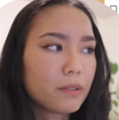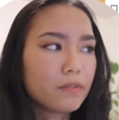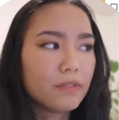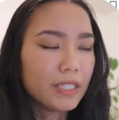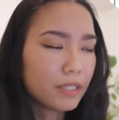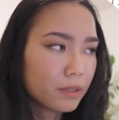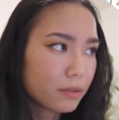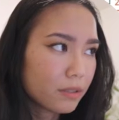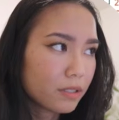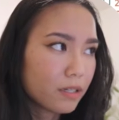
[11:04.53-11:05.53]
of
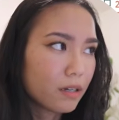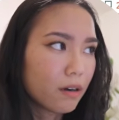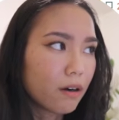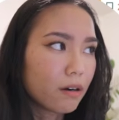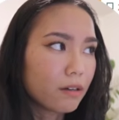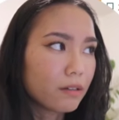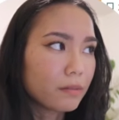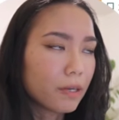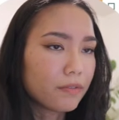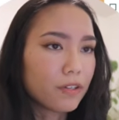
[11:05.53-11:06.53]
videos are
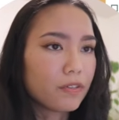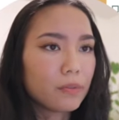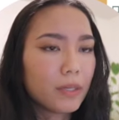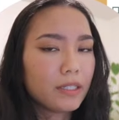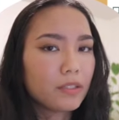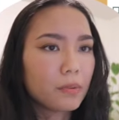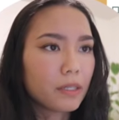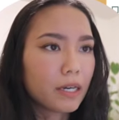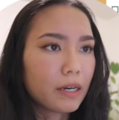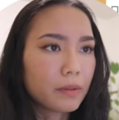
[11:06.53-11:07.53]
my favorite way to
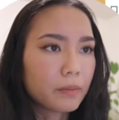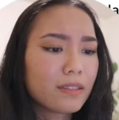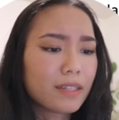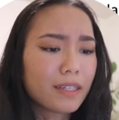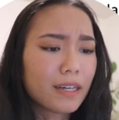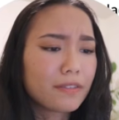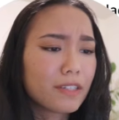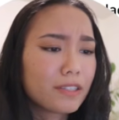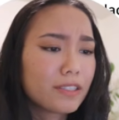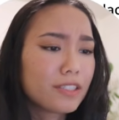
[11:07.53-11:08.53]
work out. Like, I've
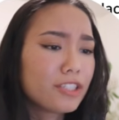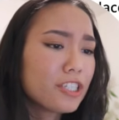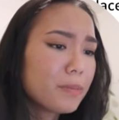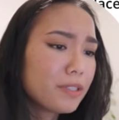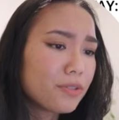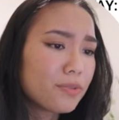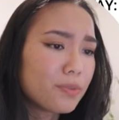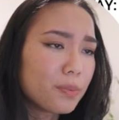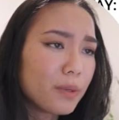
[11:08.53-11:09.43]
gone to the gym and used